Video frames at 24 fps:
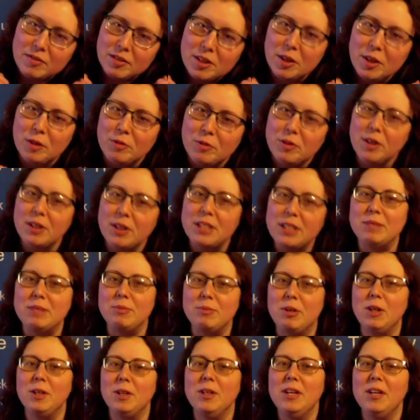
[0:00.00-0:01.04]
you know, very
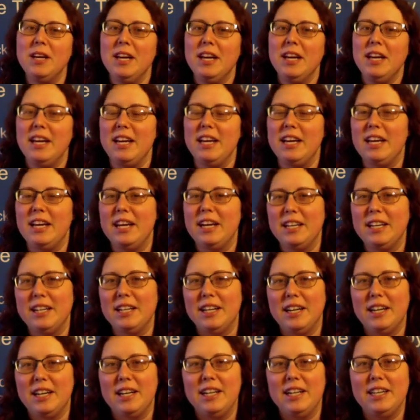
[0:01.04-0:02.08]
small and,
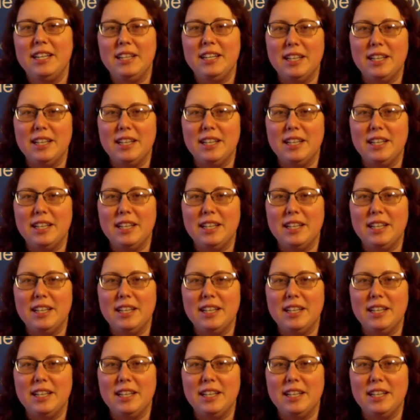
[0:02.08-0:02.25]
uh,